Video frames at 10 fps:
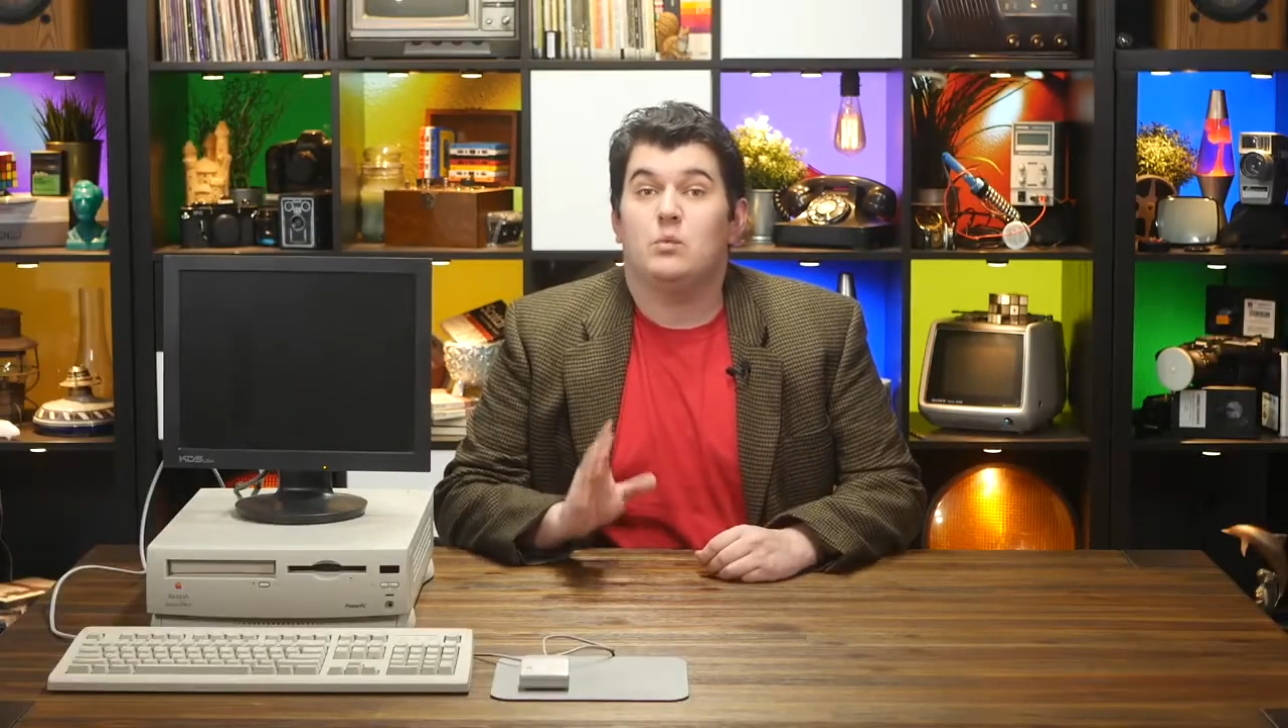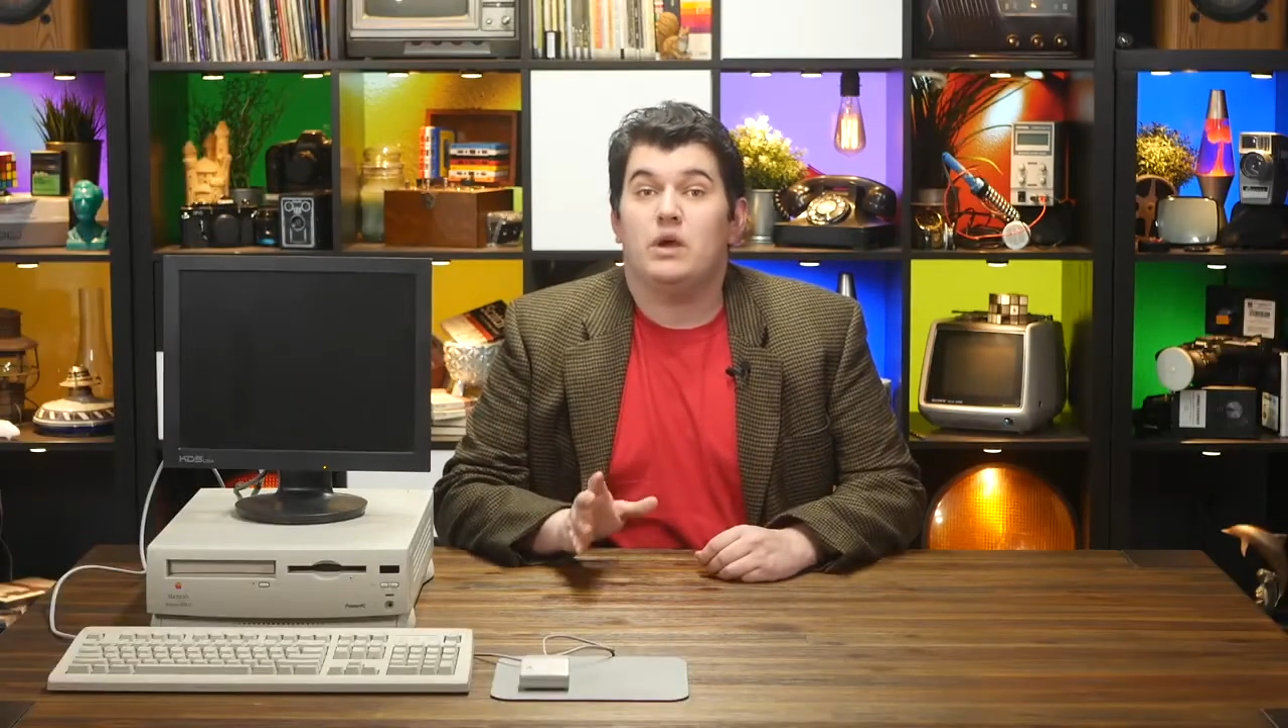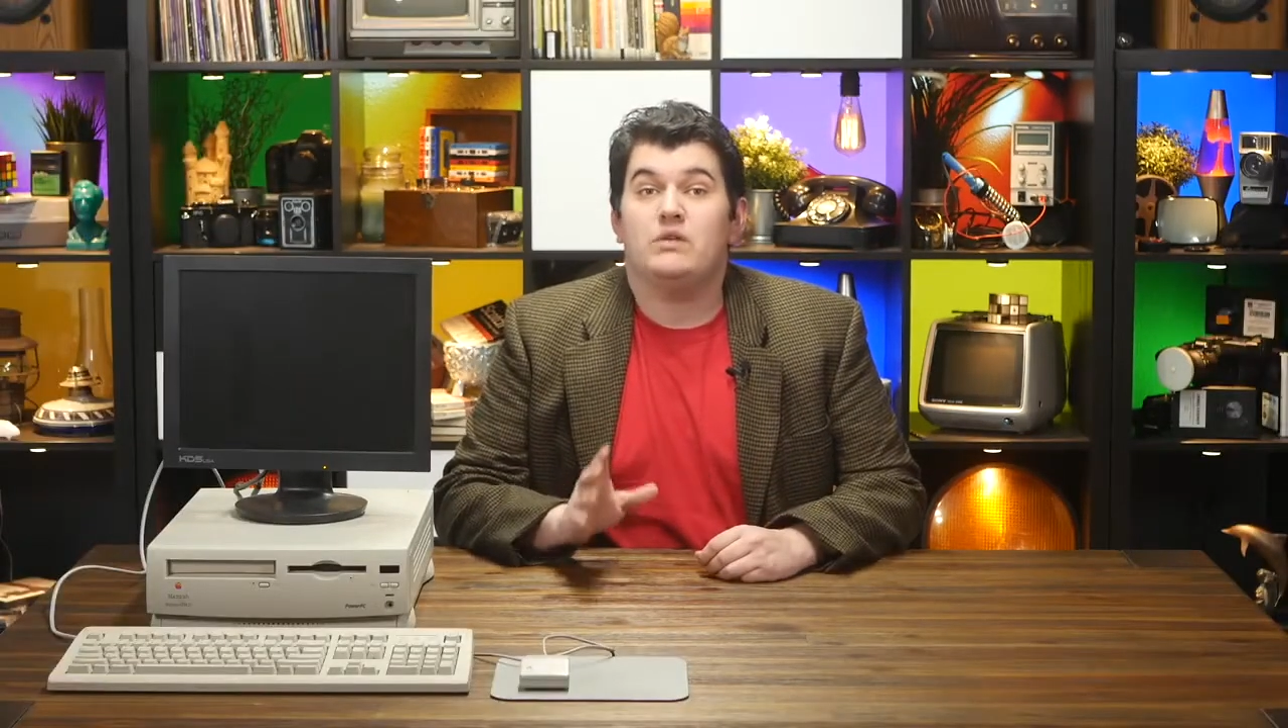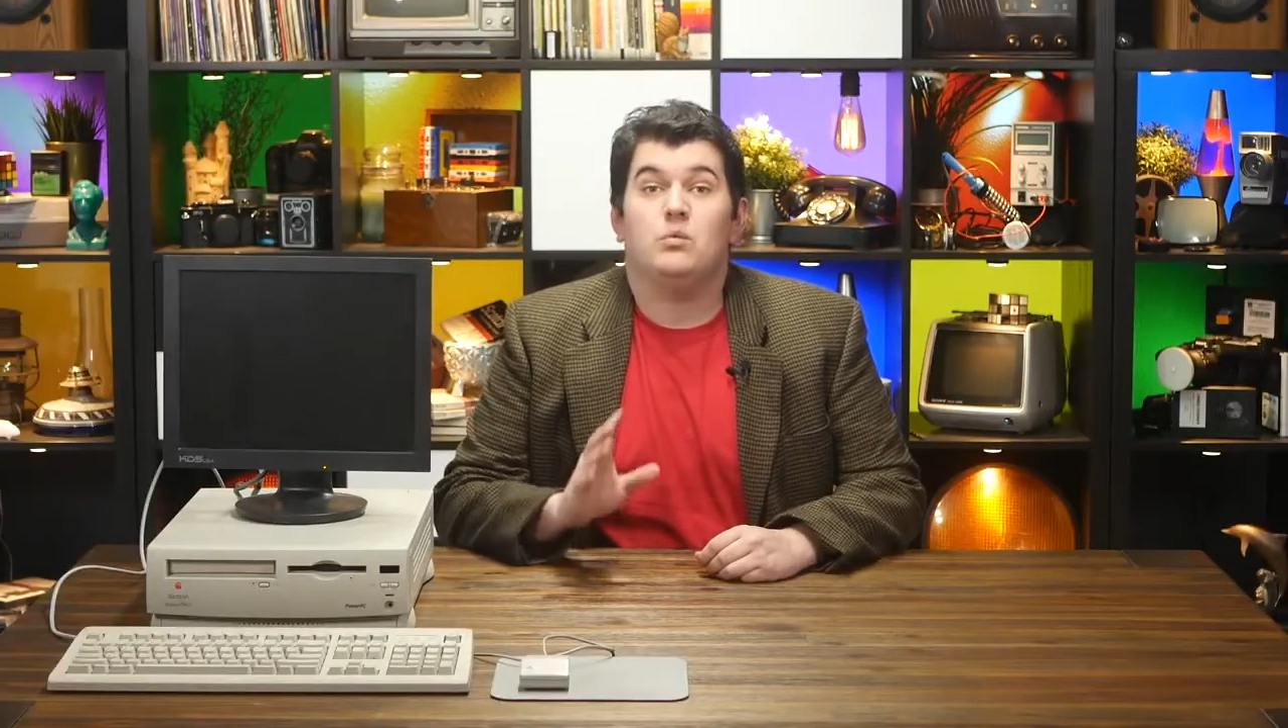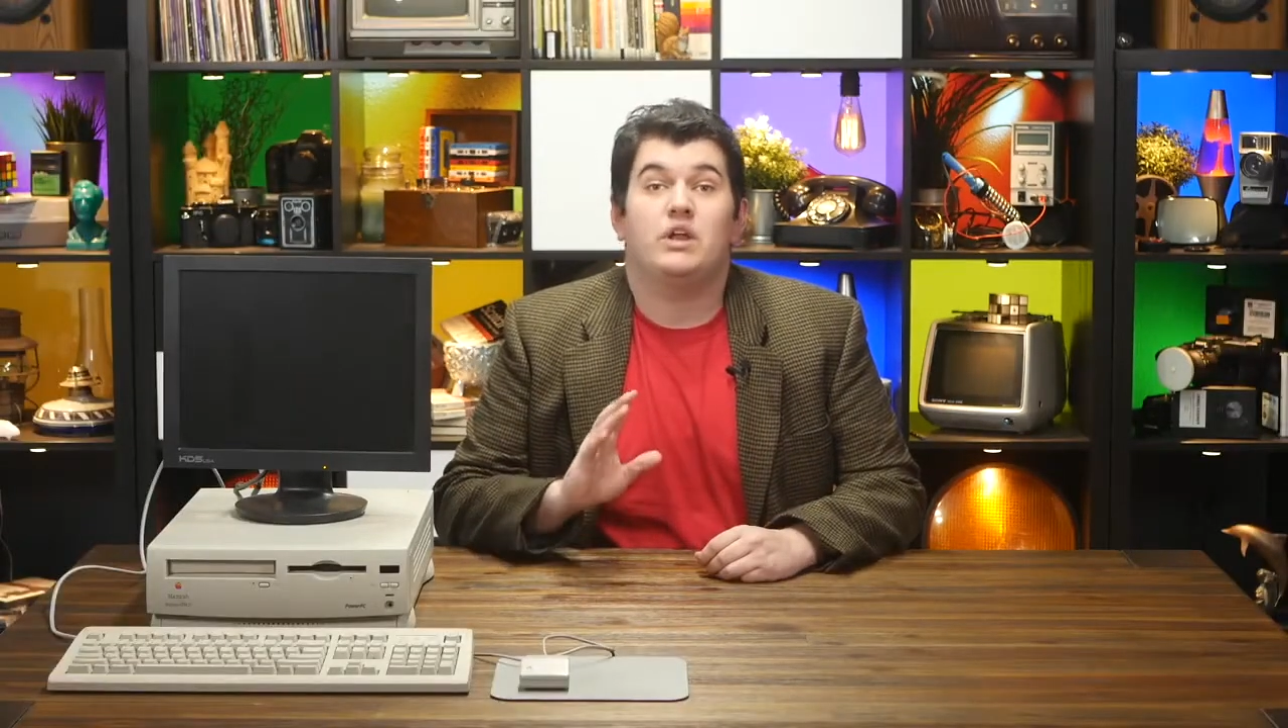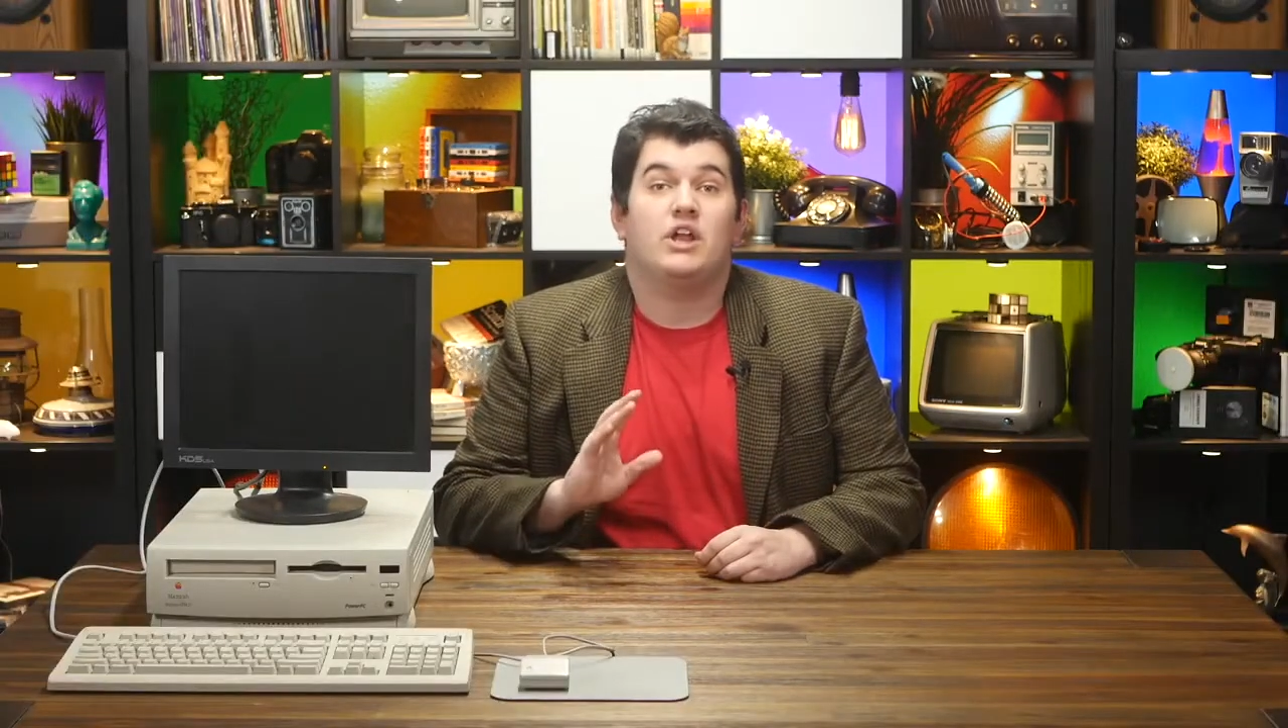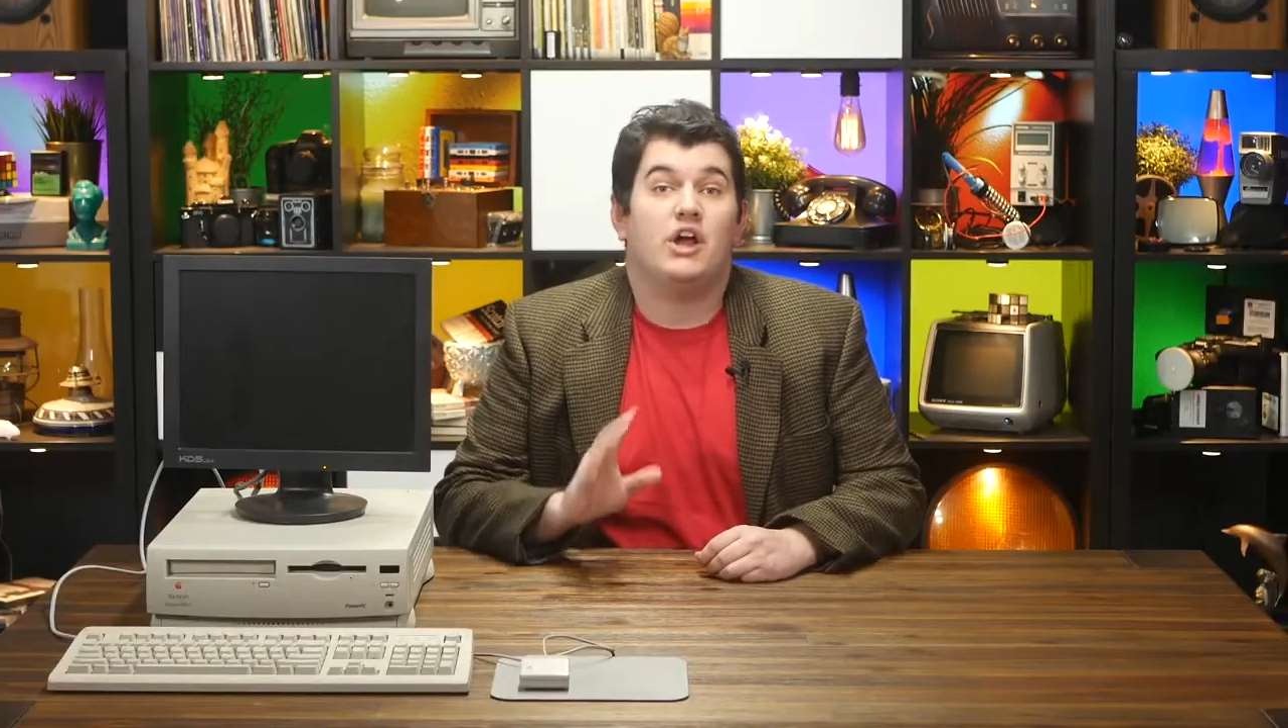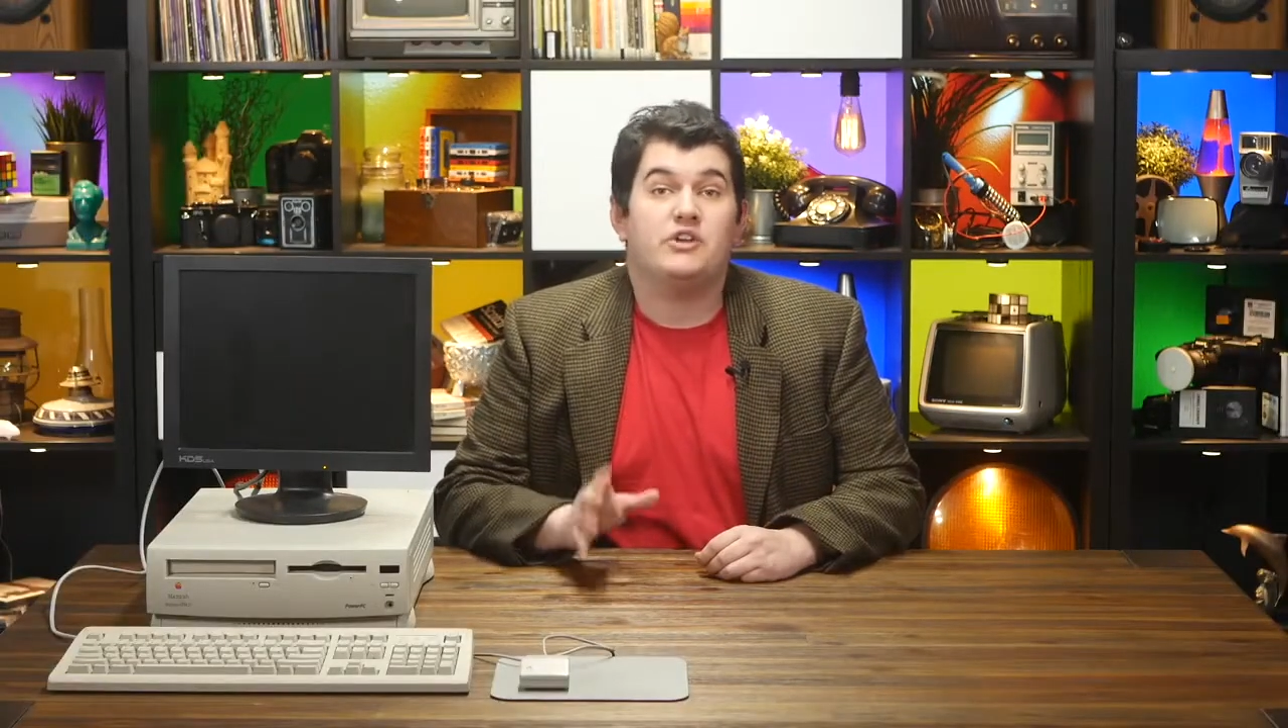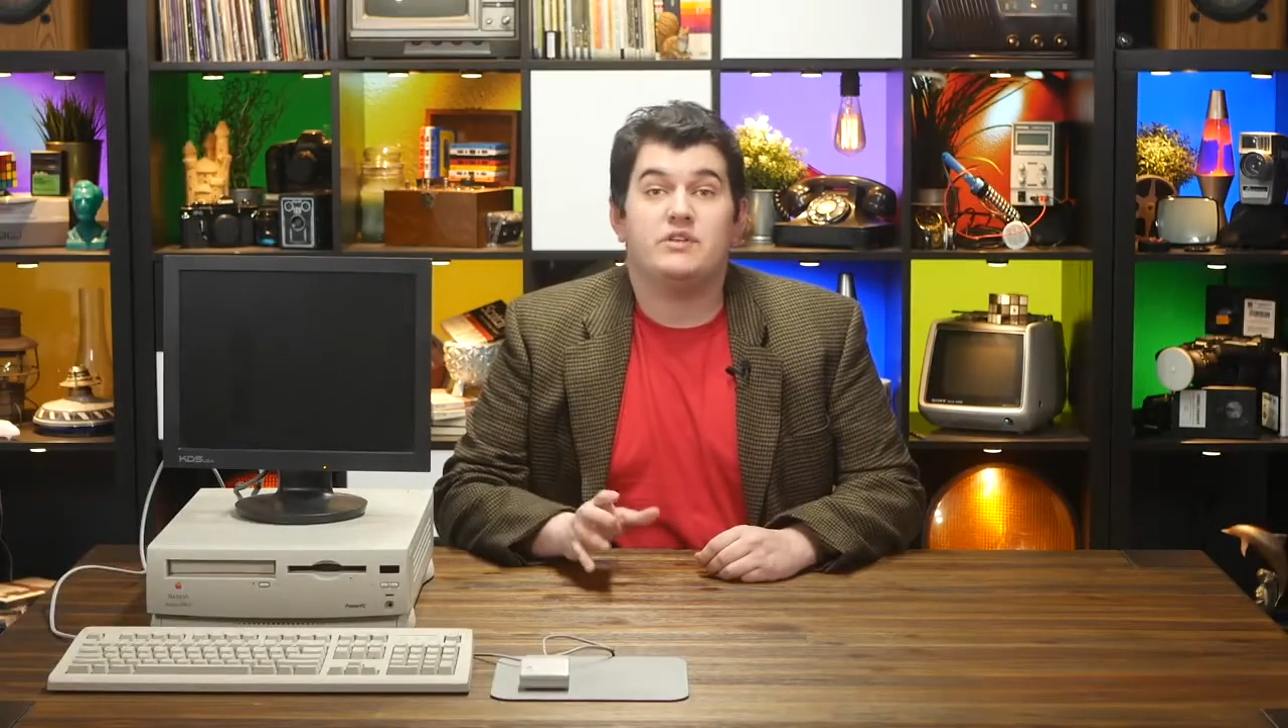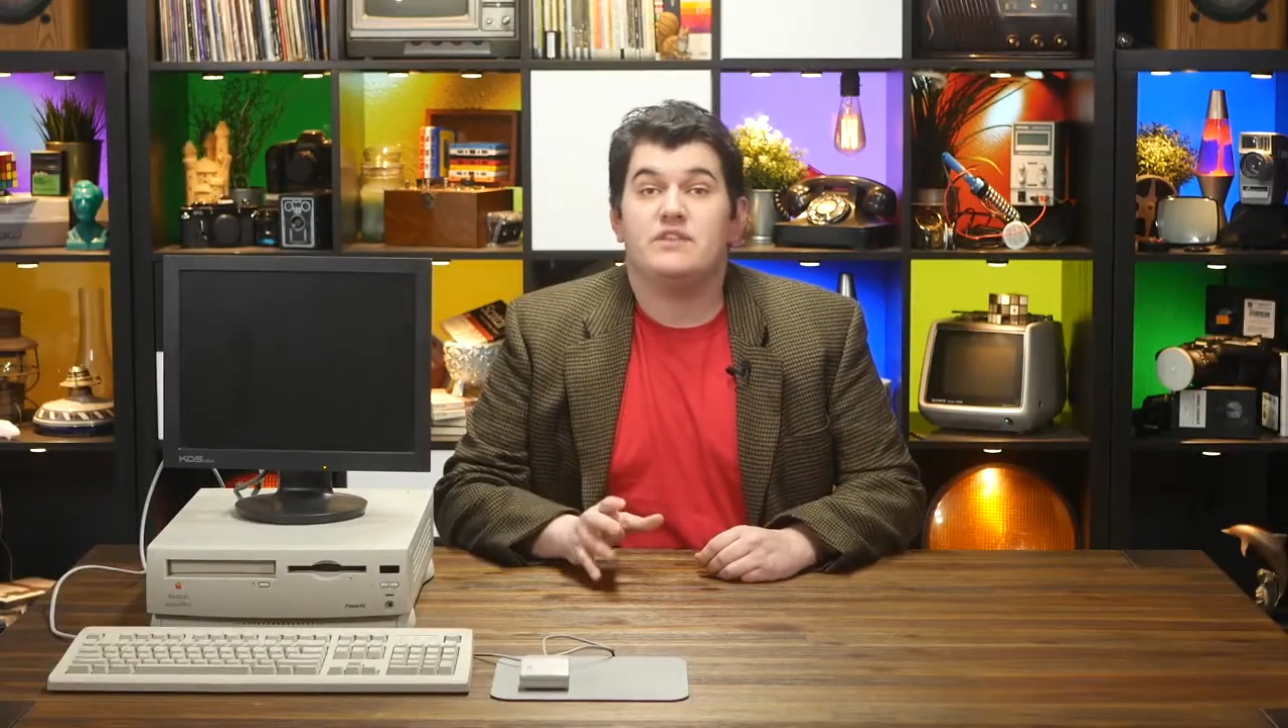1/100th